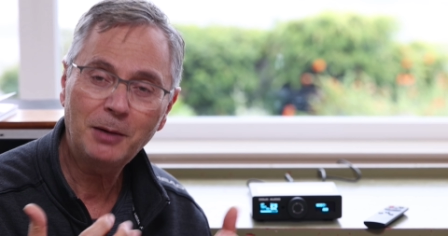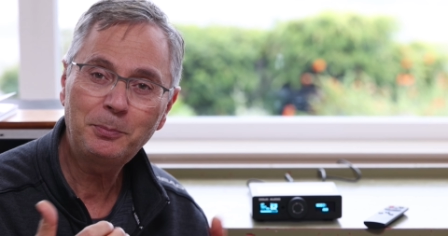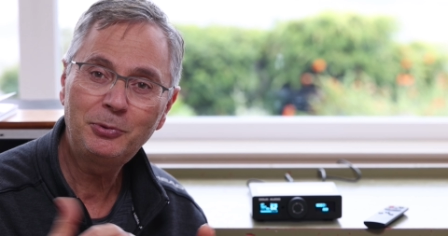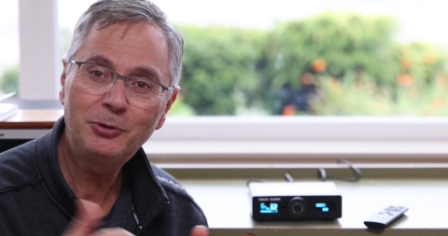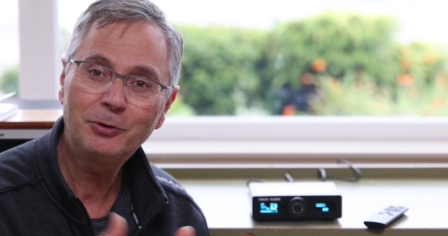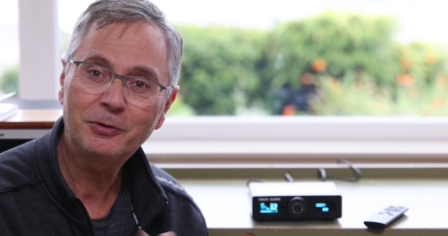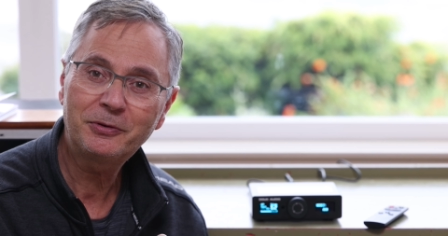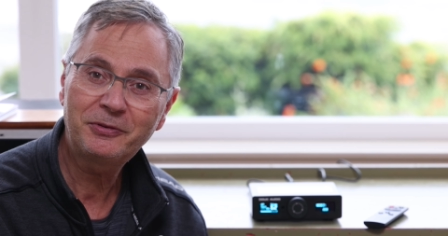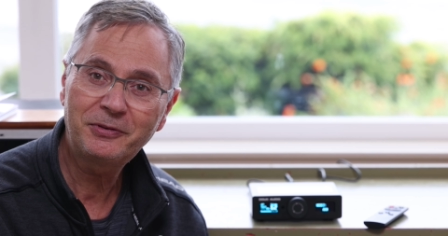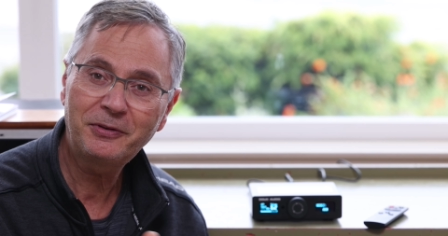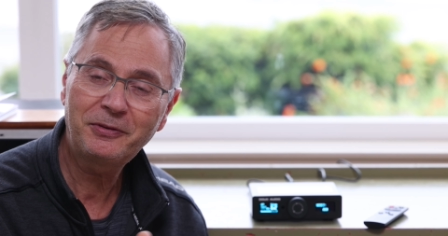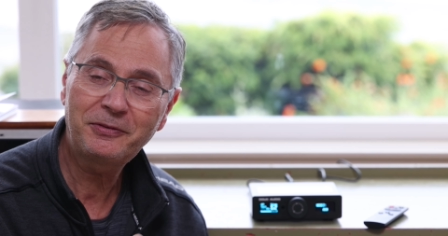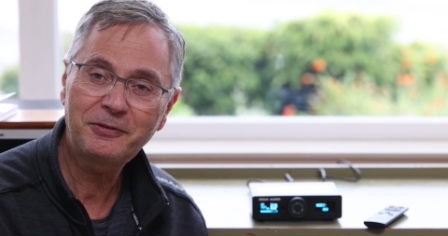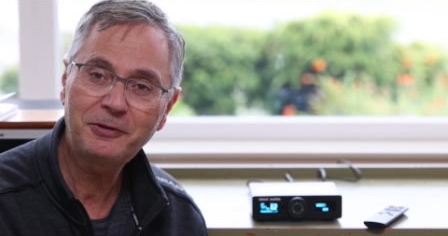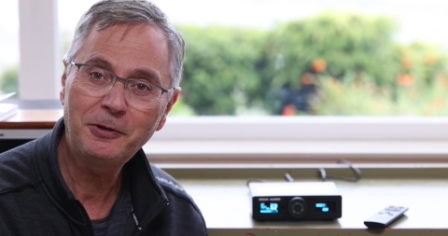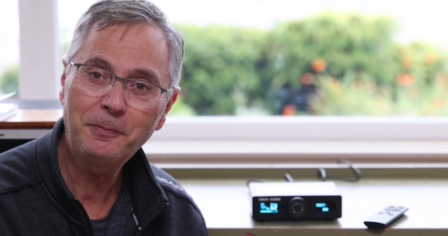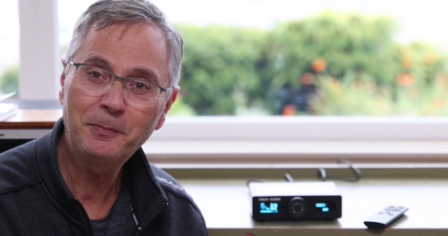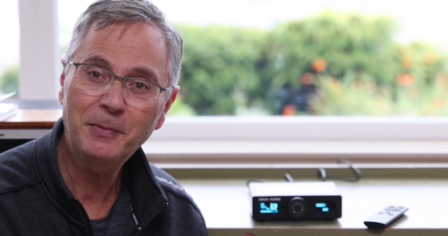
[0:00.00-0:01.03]
up your
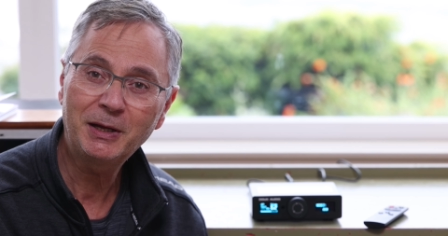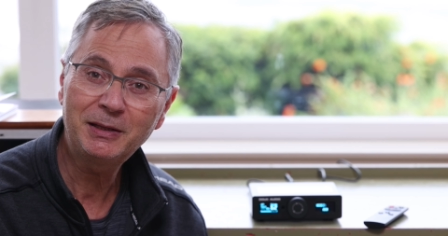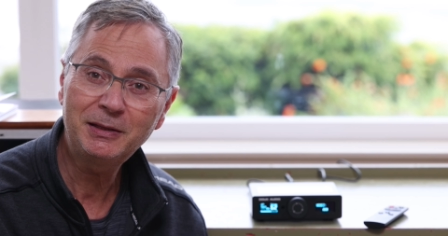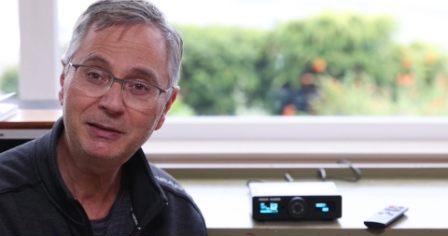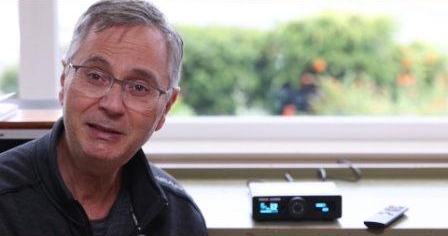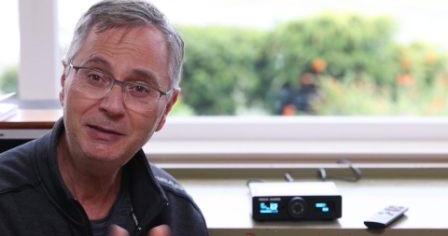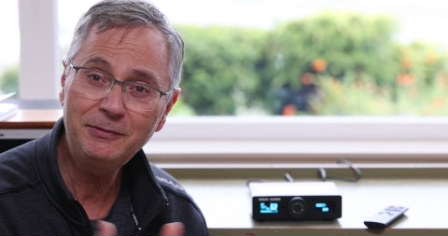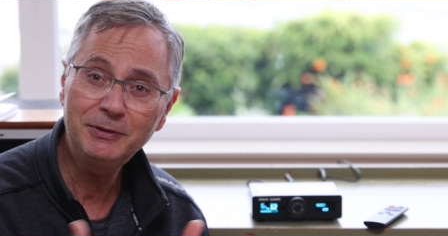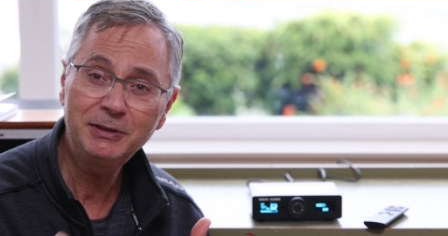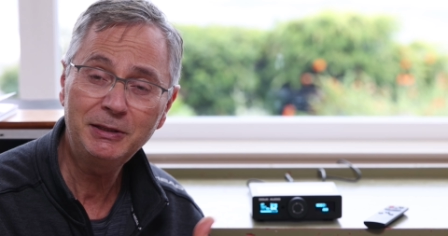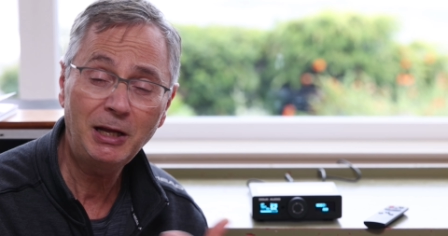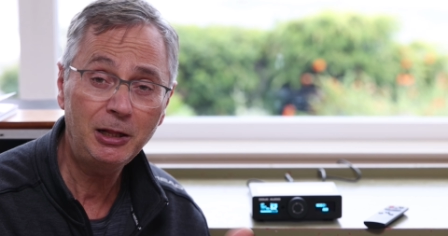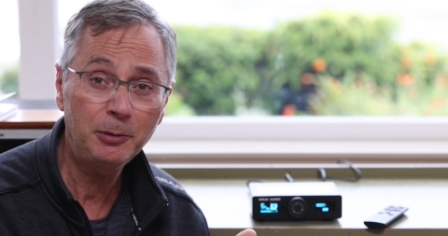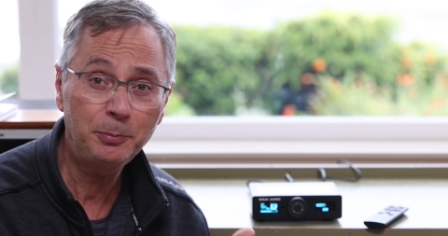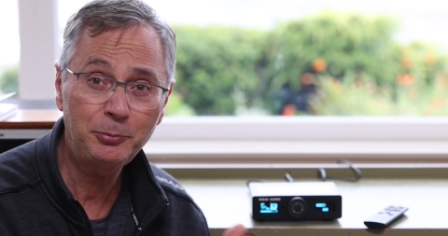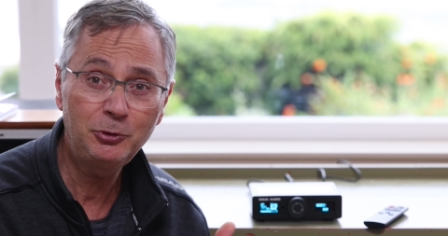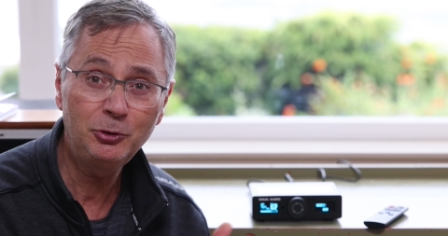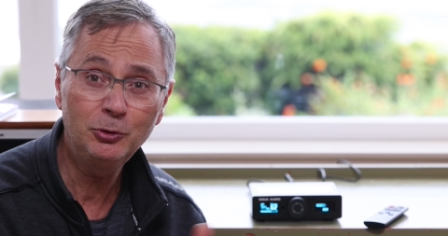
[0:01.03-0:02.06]
system and even
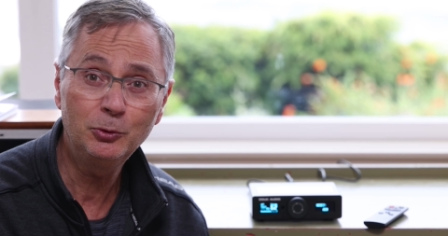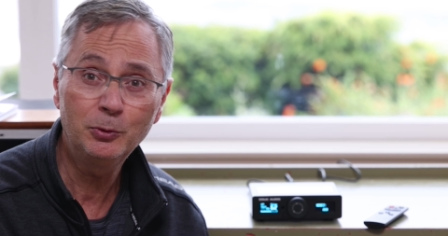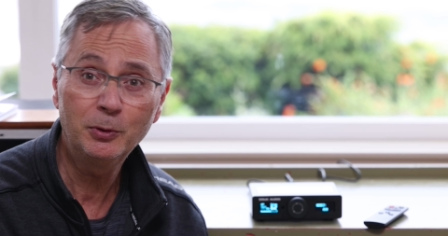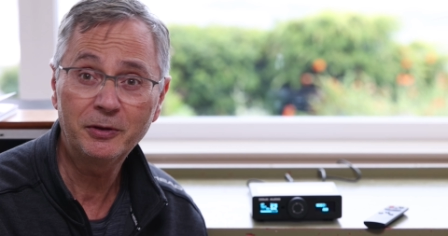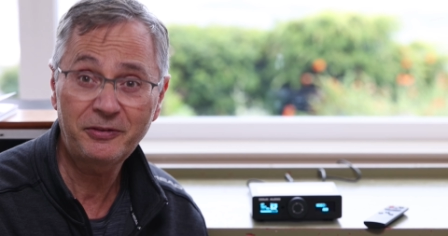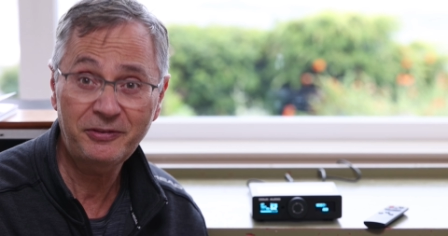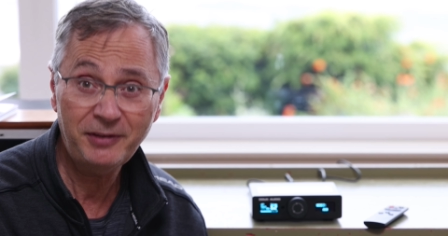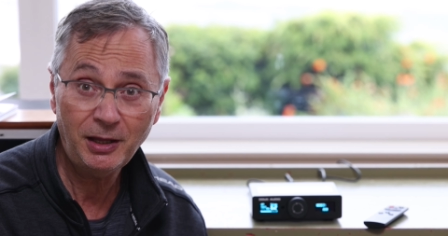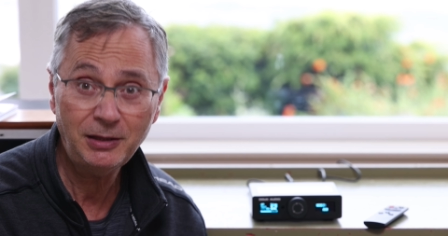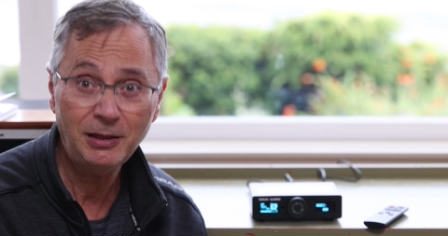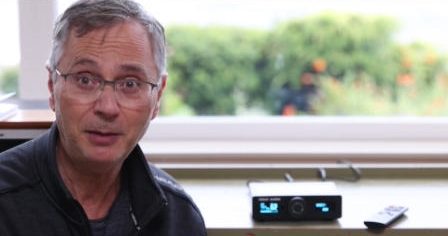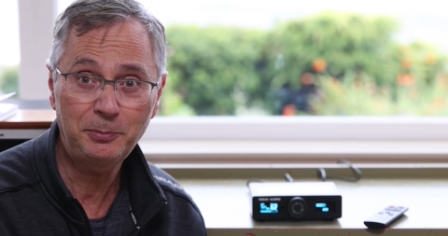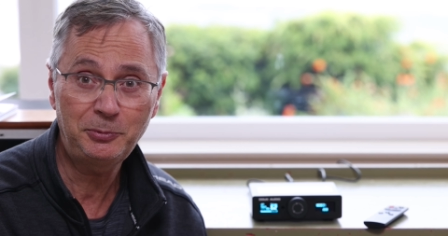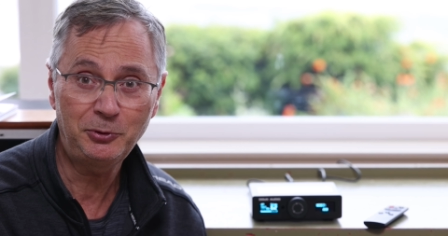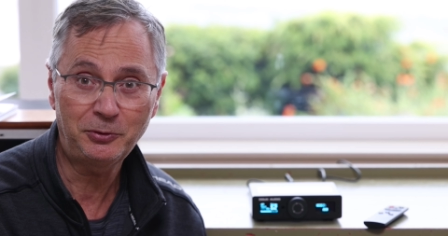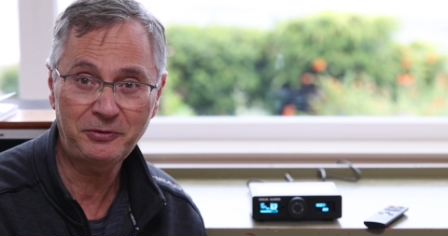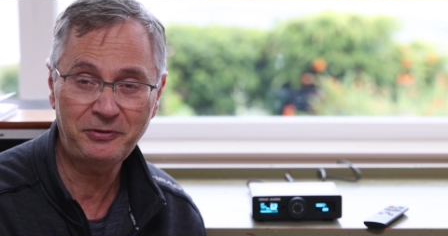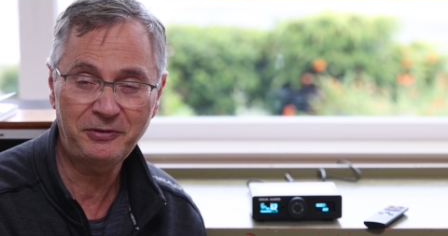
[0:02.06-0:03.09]
help you set
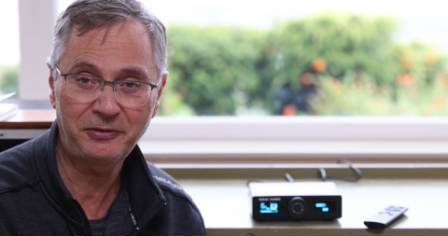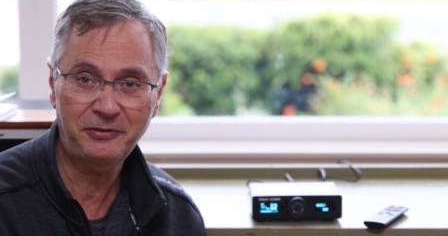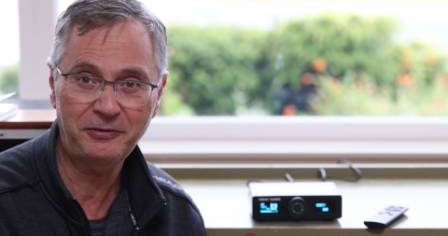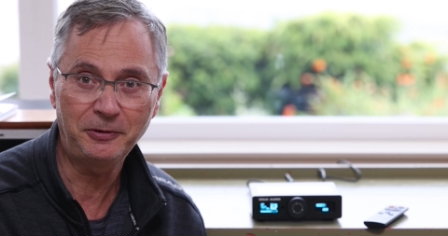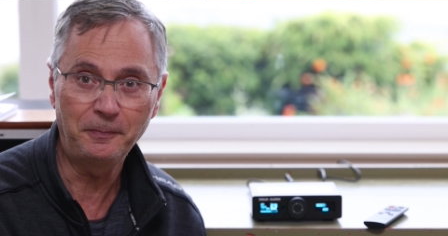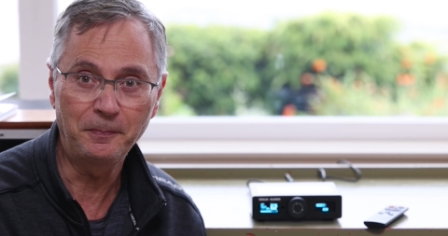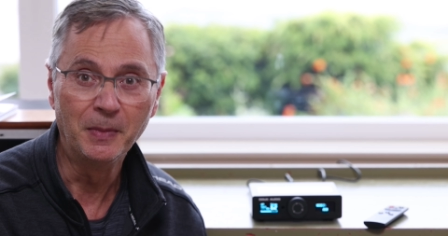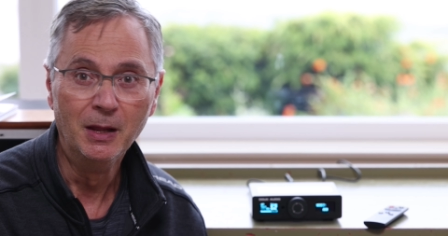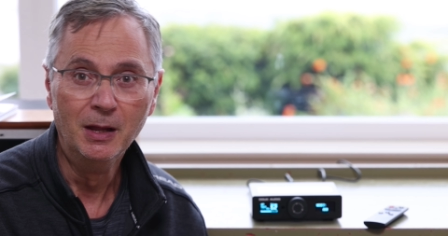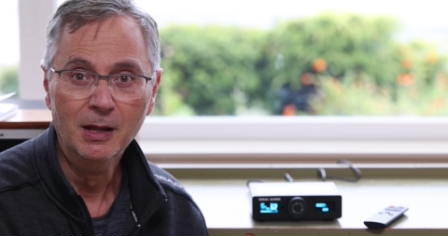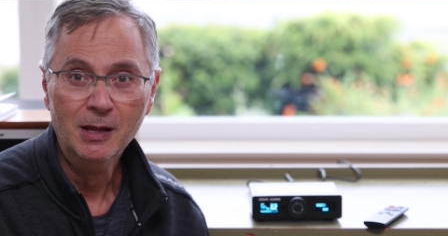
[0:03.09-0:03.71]
up your system.